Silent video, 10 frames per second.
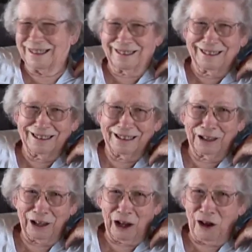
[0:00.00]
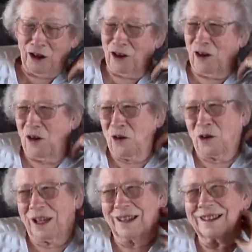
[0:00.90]
But he did.
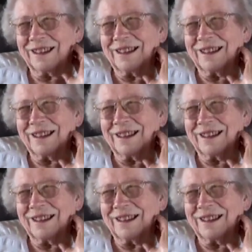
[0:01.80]
oh, he,